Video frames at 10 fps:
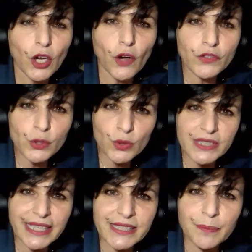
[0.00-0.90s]
of
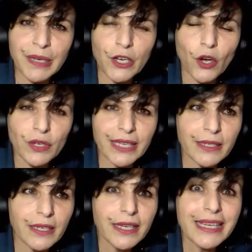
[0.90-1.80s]
success,
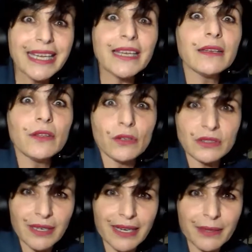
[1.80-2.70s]
belonging in your
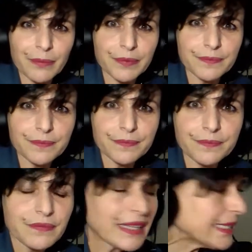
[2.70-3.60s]
tribe.
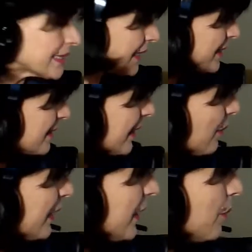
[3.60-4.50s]
It's
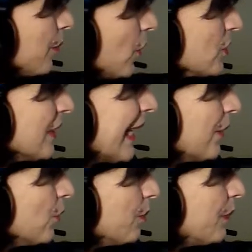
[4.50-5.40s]
extremely important how you